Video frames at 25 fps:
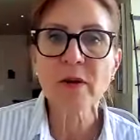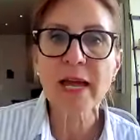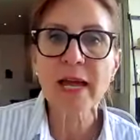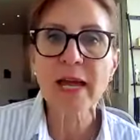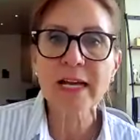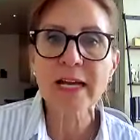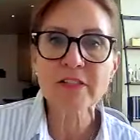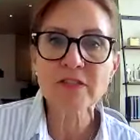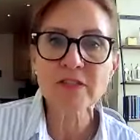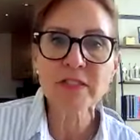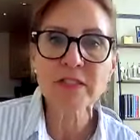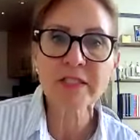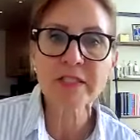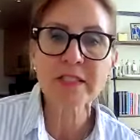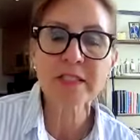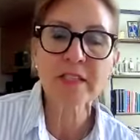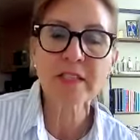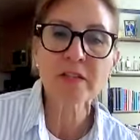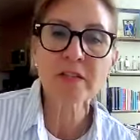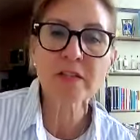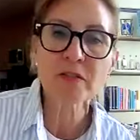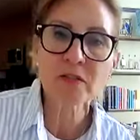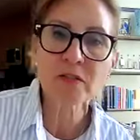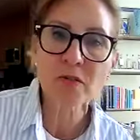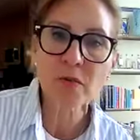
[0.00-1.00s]
actually can
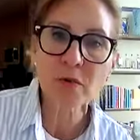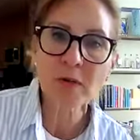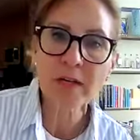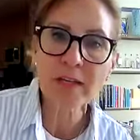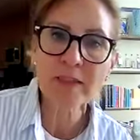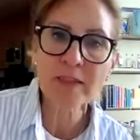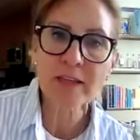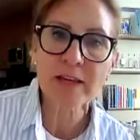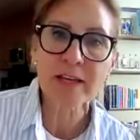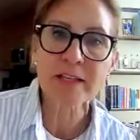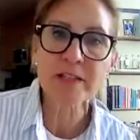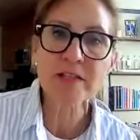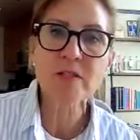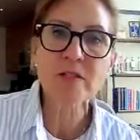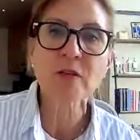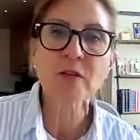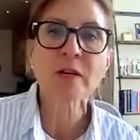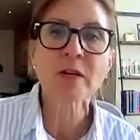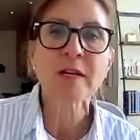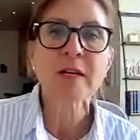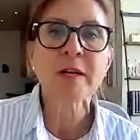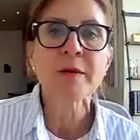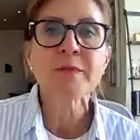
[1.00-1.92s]
enjoy that so